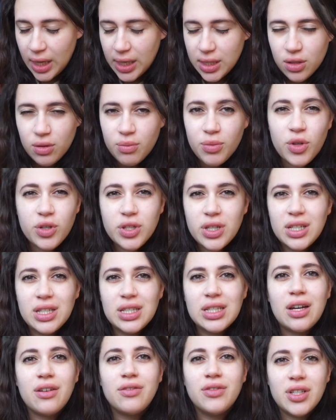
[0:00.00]
is not because I
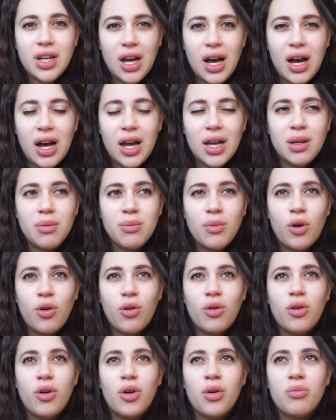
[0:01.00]
didn't have time
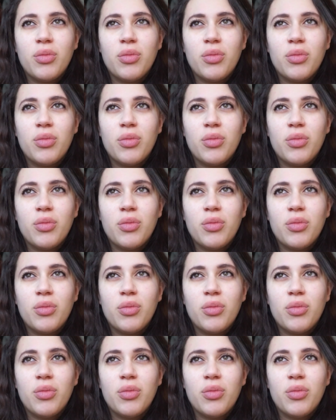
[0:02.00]
or